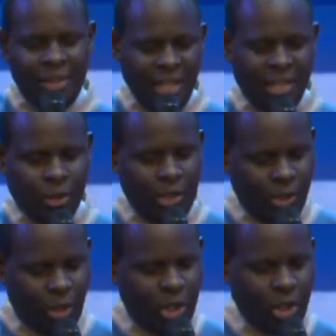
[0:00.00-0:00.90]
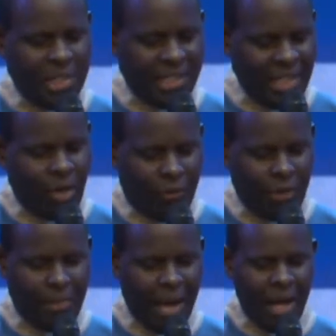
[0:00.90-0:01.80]
these resolutions in
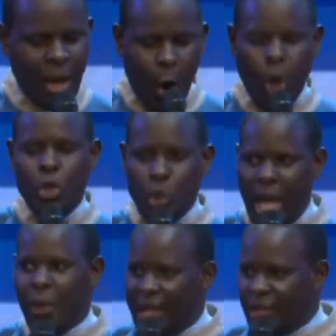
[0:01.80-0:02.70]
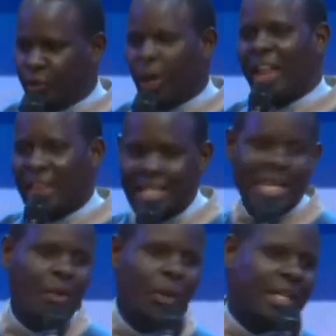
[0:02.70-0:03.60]
November or do I wait for another
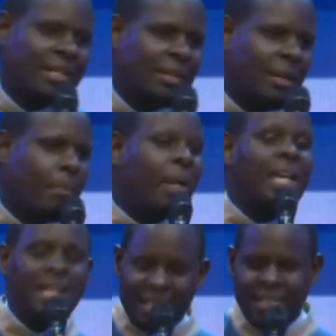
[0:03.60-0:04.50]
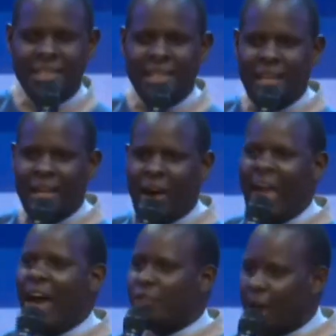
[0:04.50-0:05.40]
January? Please,
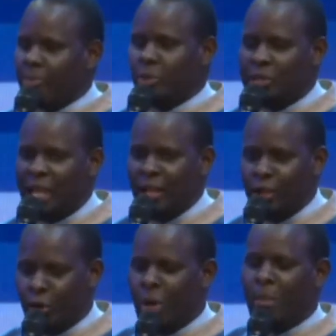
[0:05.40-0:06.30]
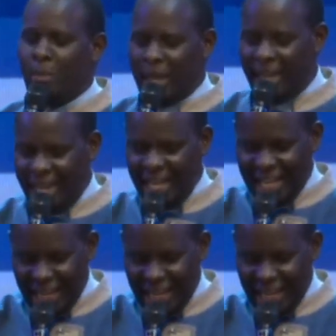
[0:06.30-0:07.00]
I have come to tell you, begin